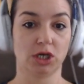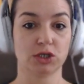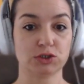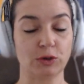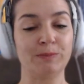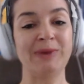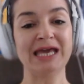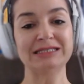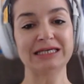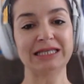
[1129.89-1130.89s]
So
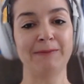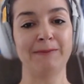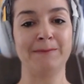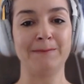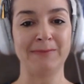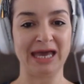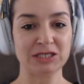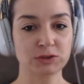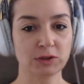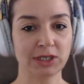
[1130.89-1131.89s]
basically,
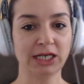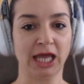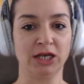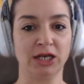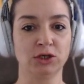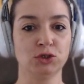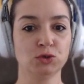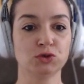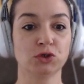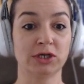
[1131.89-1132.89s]
masculine and
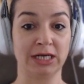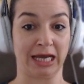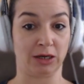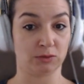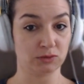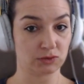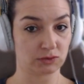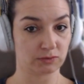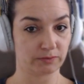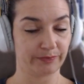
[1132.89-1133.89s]
neuter nouns,